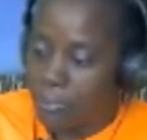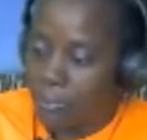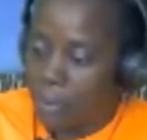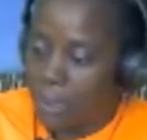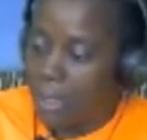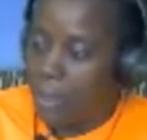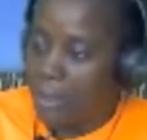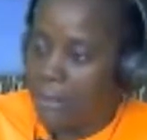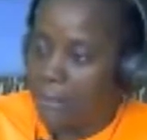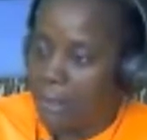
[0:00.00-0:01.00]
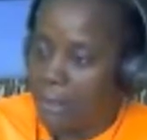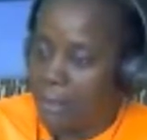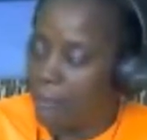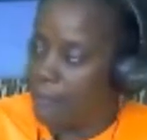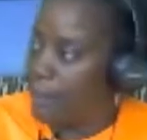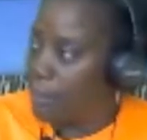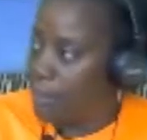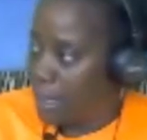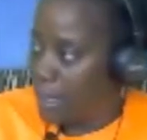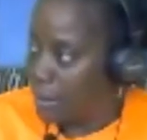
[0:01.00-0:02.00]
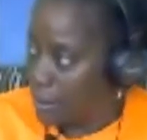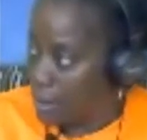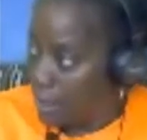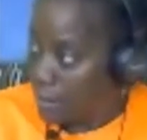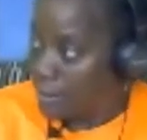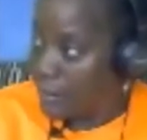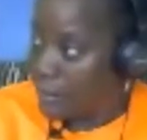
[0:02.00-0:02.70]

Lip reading: right now. It's at the Flamboyant Gardens.